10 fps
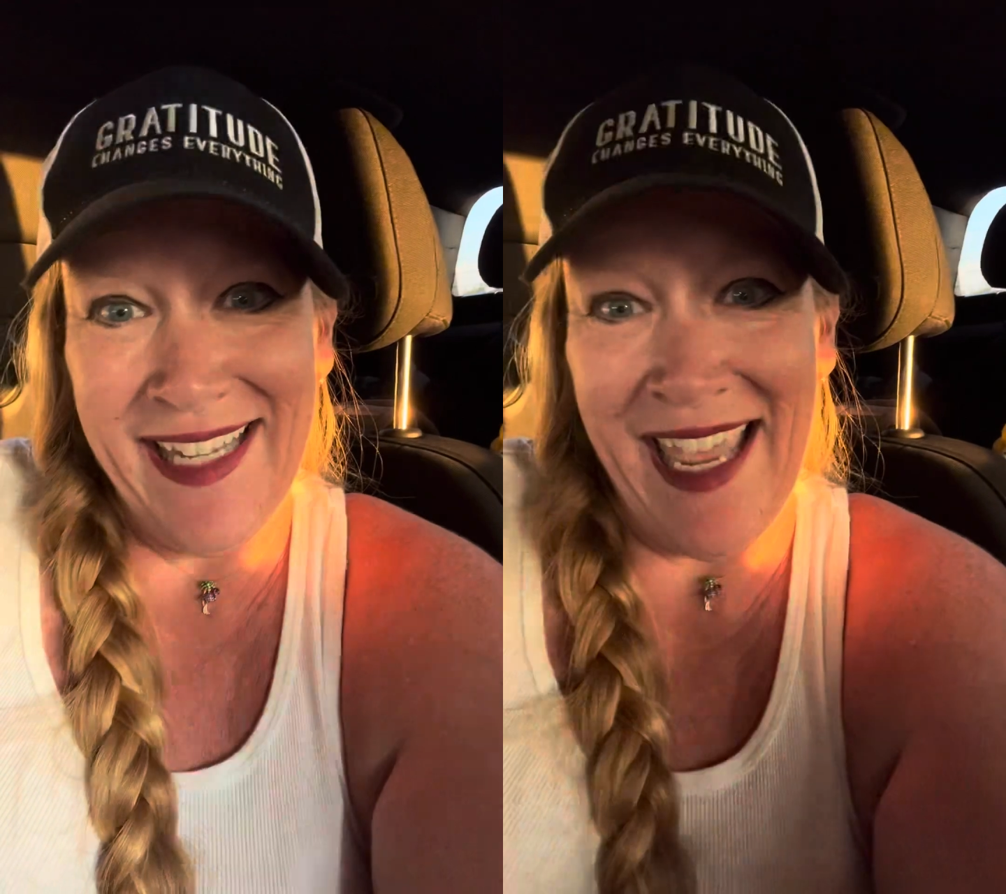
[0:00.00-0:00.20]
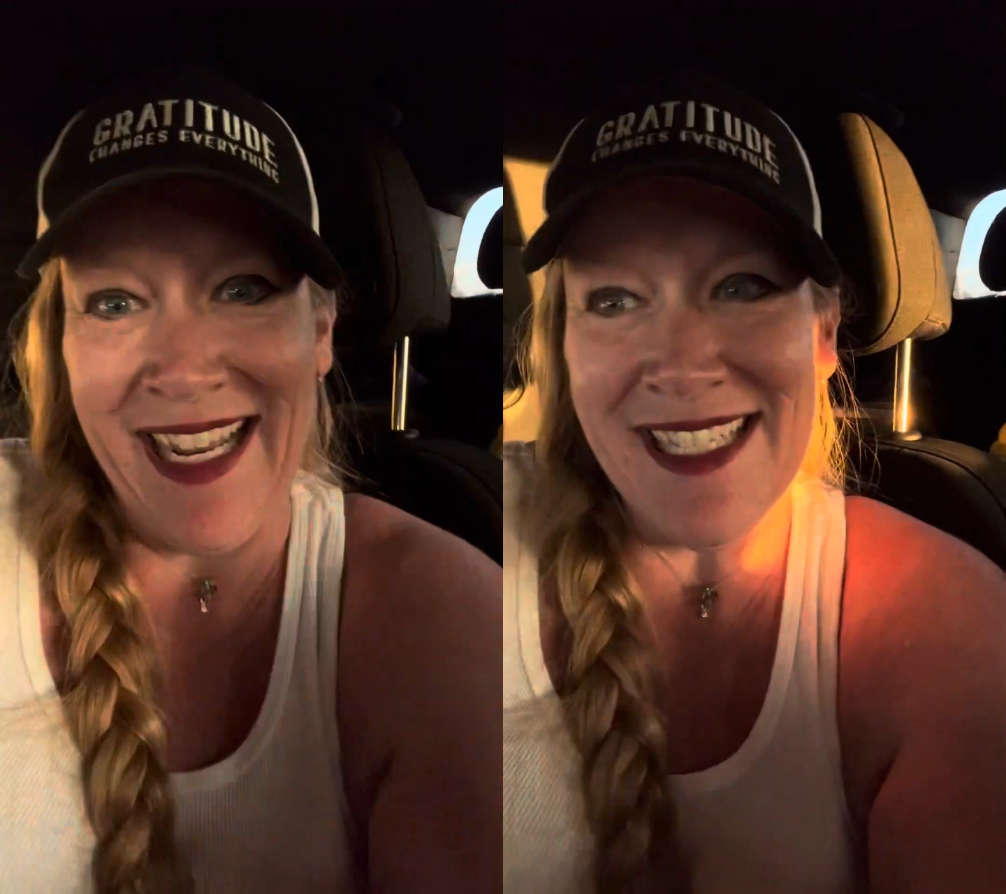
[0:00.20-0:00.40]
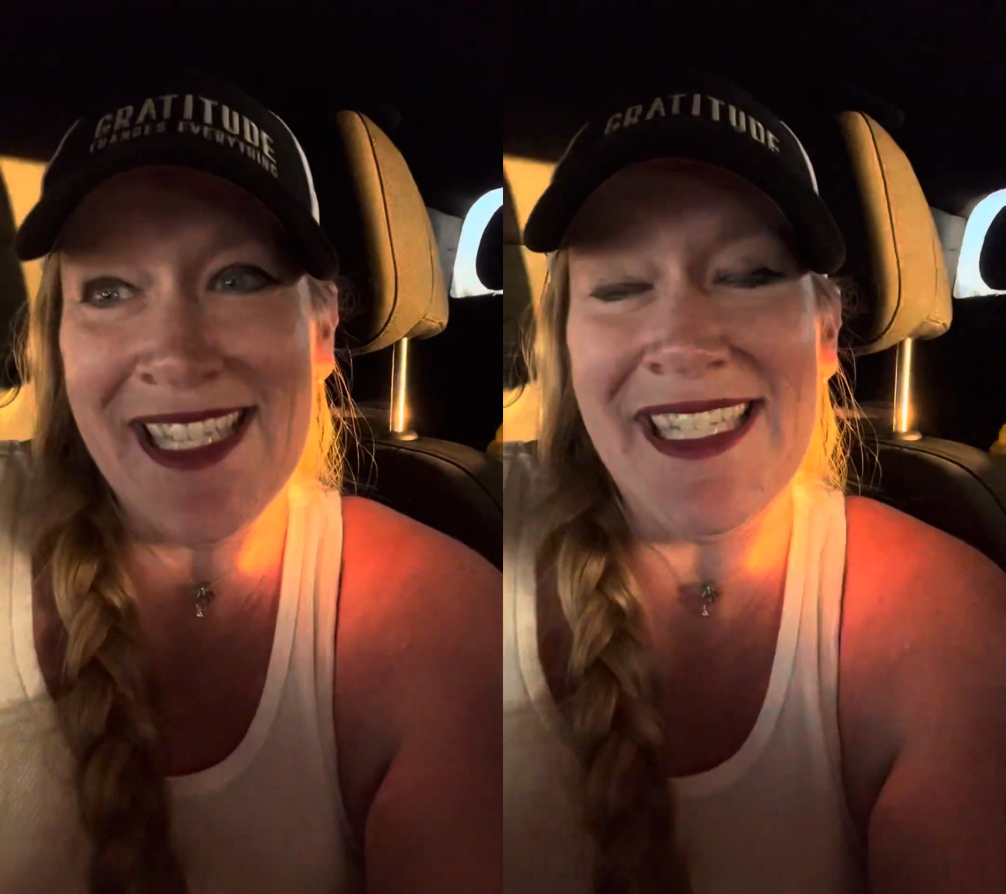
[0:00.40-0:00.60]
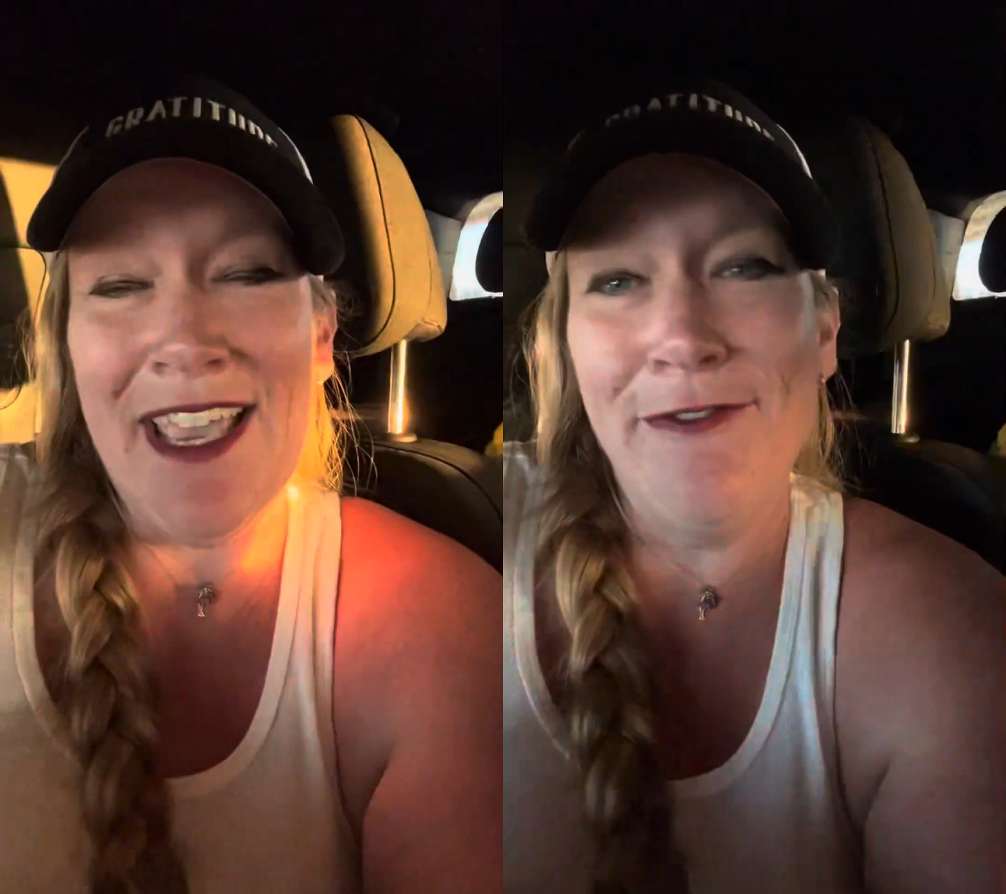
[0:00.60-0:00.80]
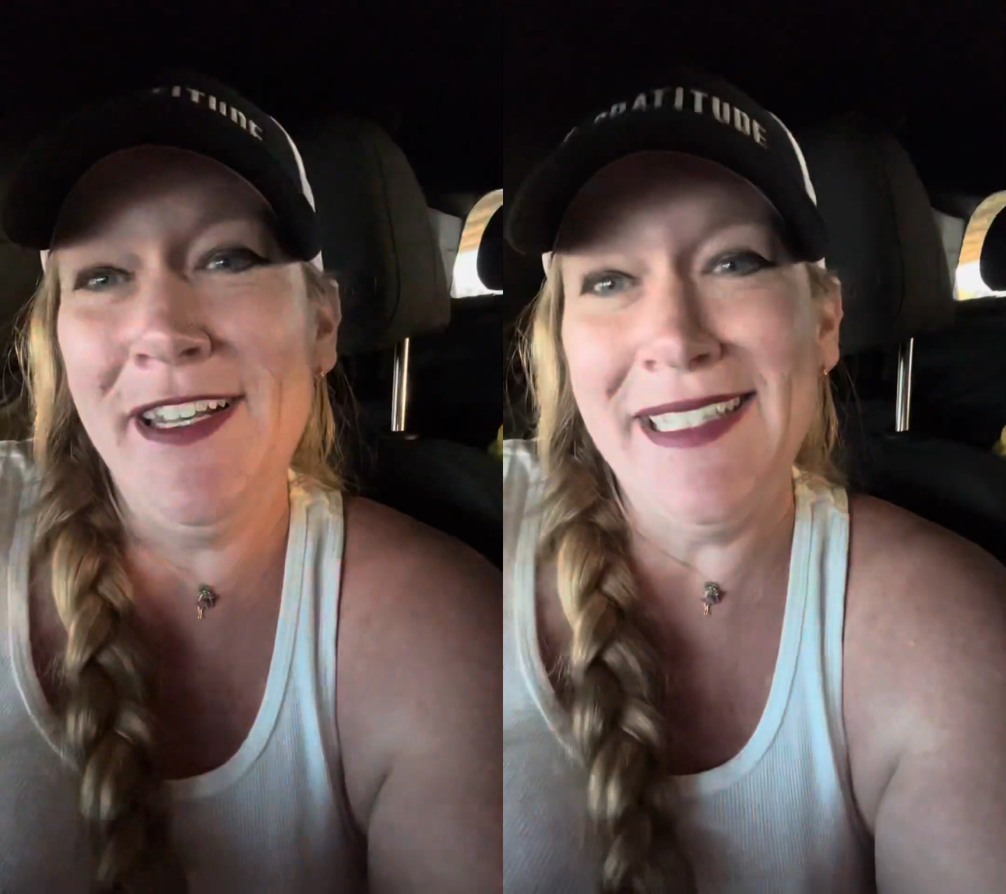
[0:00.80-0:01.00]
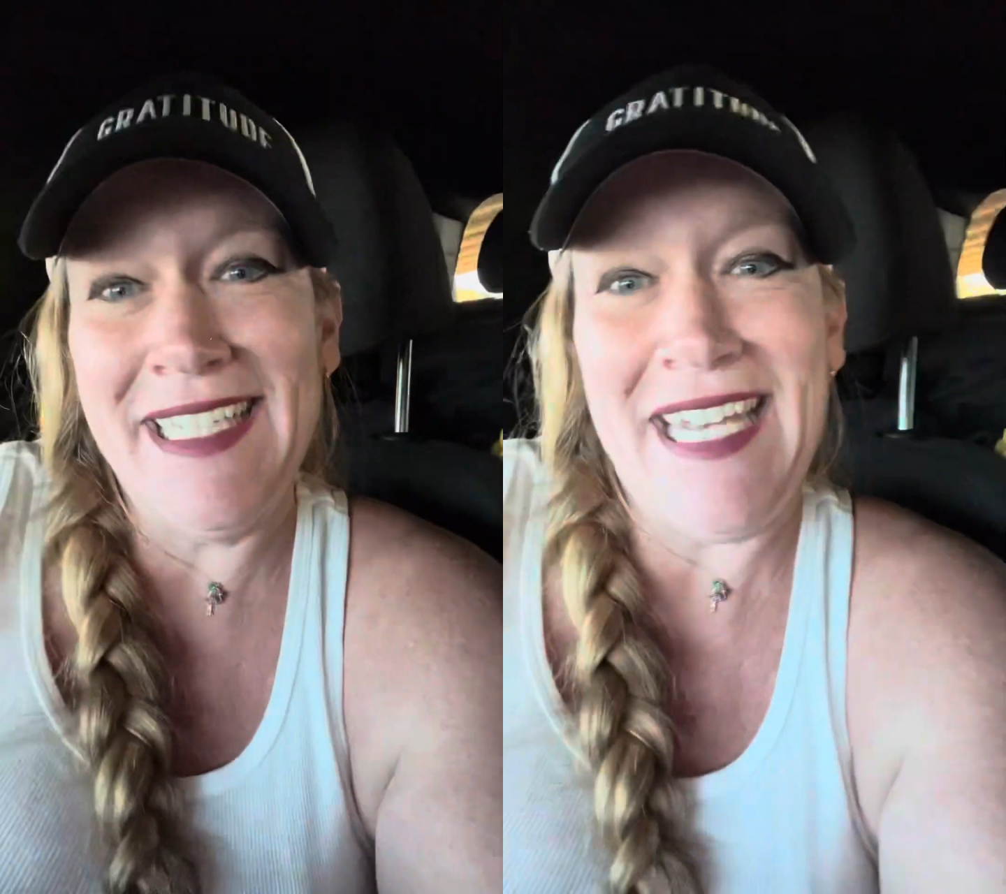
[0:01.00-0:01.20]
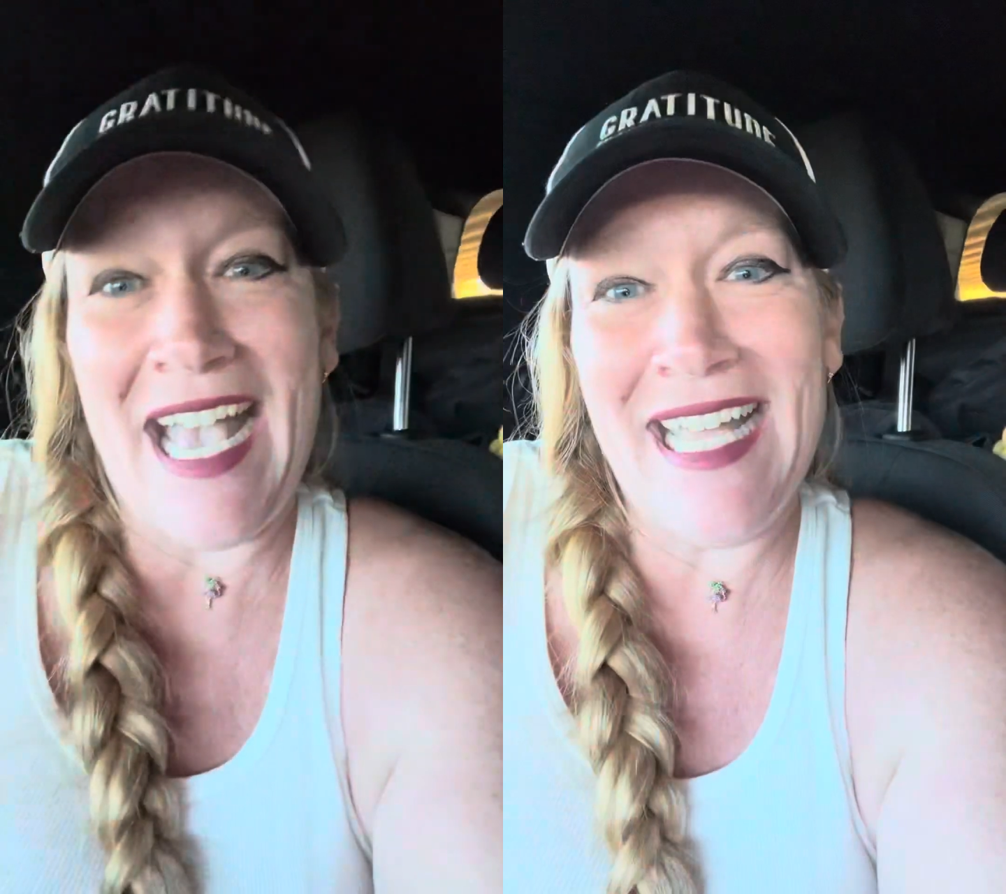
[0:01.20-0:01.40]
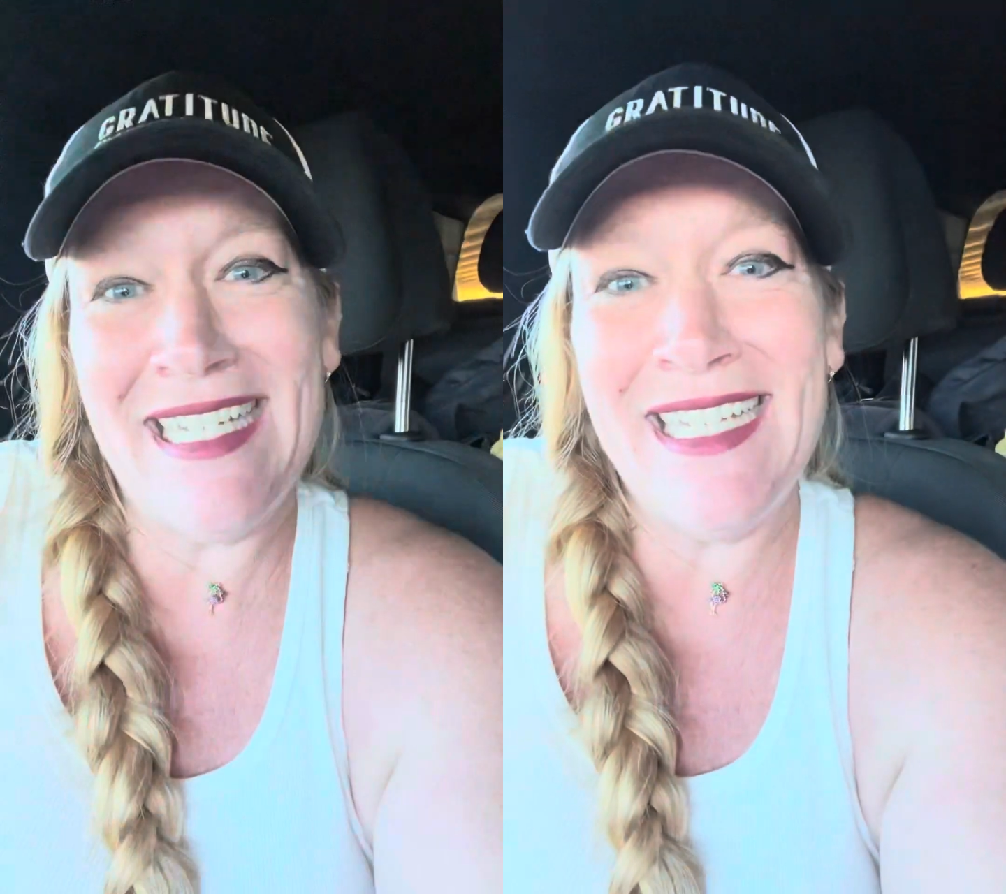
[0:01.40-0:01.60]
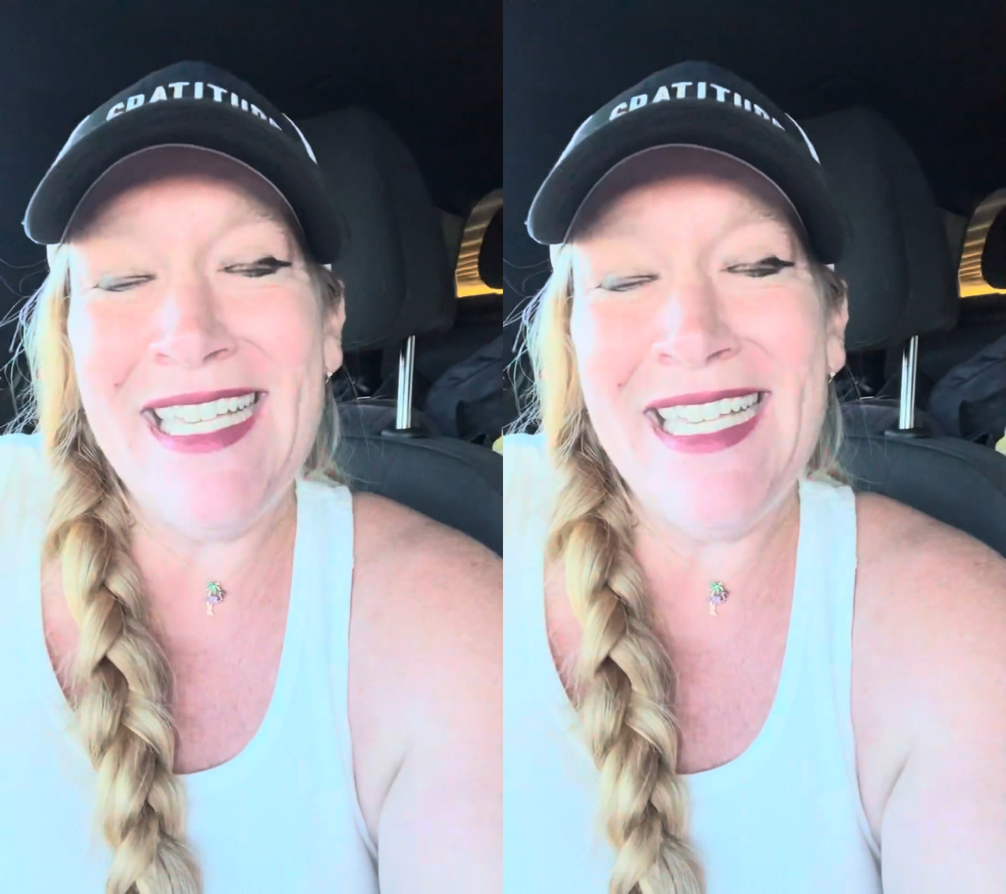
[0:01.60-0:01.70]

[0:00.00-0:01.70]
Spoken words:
And it's definitely not